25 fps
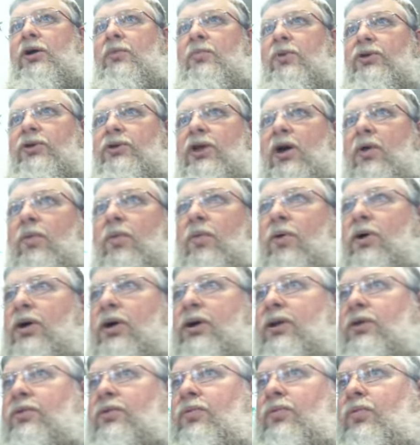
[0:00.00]
But that
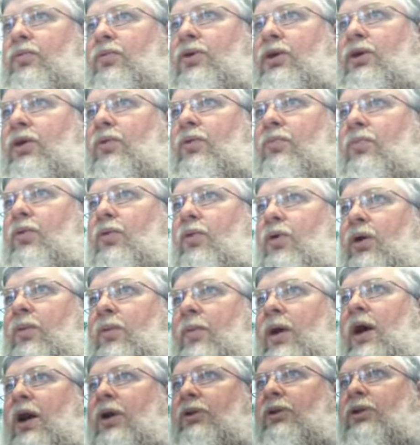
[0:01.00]
one we know more
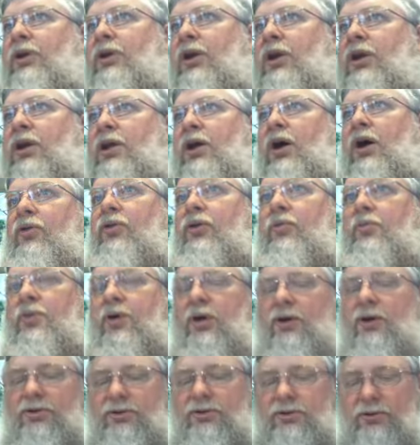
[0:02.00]
about than any other,
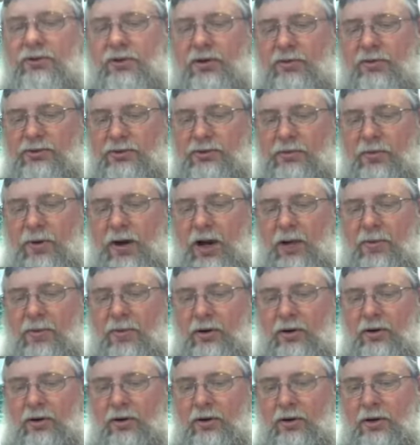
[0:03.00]
because it was a
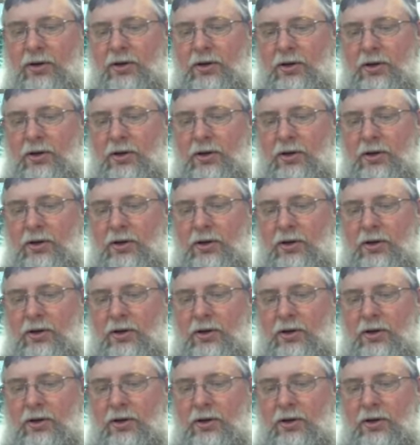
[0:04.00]
popular